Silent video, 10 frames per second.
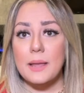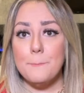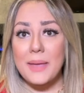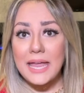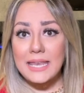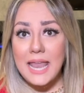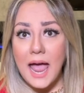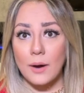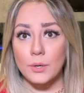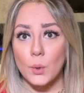main
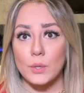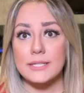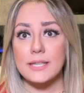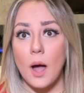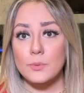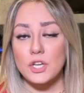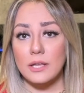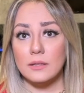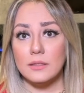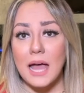noun or
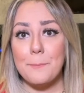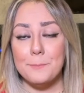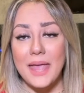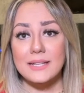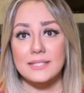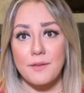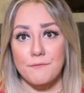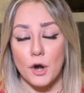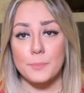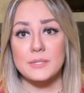subject that makes the
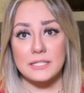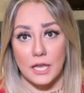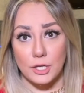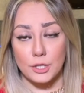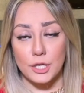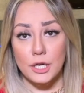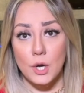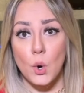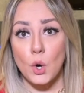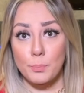verb singular
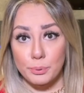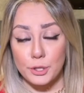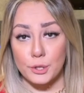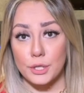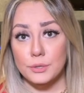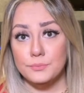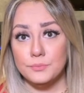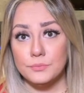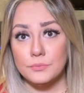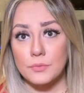or plural.
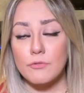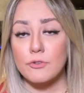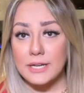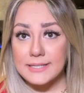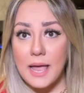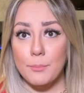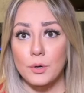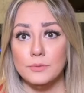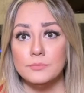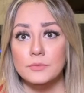For example,